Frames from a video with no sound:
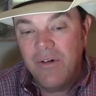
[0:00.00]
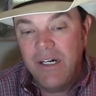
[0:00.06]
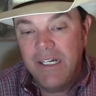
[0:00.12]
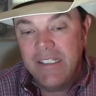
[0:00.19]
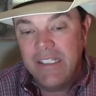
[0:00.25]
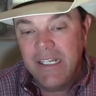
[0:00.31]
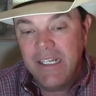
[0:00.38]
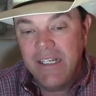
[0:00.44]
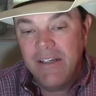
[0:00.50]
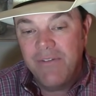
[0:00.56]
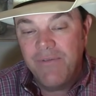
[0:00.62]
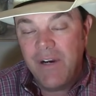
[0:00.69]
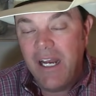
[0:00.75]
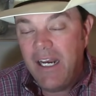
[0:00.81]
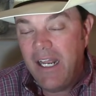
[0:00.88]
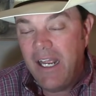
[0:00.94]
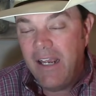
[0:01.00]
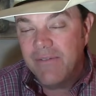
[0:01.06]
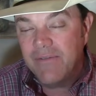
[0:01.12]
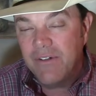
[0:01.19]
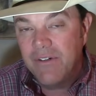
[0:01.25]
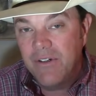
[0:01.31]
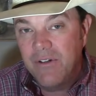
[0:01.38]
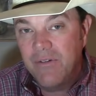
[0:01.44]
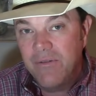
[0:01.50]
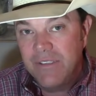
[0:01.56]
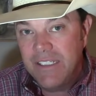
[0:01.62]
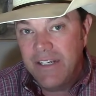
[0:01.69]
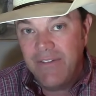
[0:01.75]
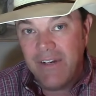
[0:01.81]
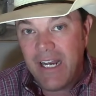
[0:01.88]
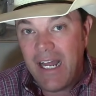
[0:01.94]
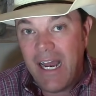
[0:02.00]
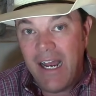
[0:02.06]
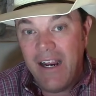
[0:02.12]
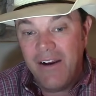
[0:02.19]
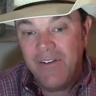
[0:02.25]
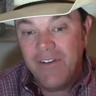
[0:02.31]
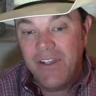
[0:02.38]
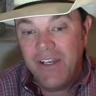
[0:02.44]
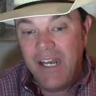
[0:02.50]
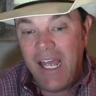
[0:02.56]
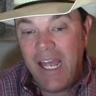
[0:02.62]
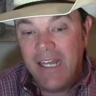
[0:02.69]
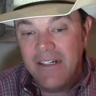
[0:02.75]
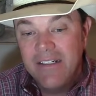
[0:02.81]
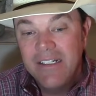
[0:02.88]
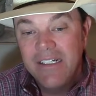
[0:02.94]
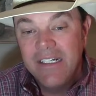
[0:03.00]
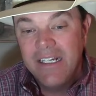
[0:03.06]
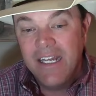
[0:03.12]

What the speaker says: at the end Friday afternoon was even higher than that